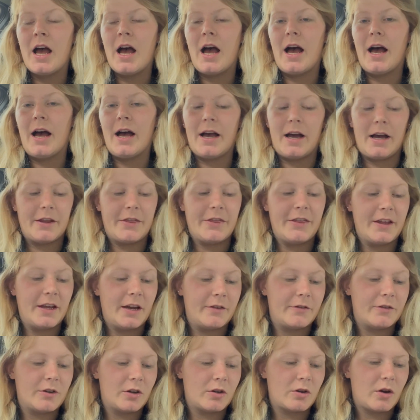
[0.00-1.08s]
I think
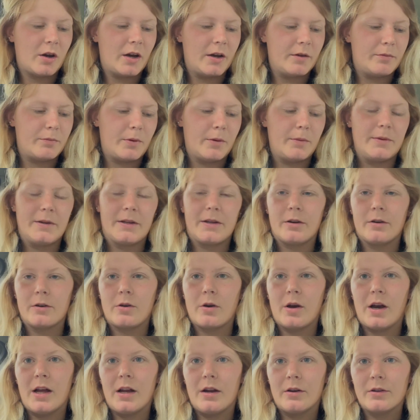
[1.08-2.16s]
I've probably got
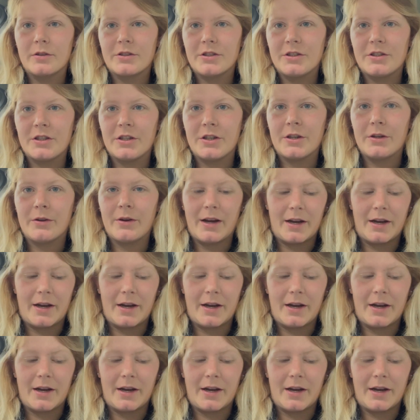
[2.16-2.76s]
quite a lot to do,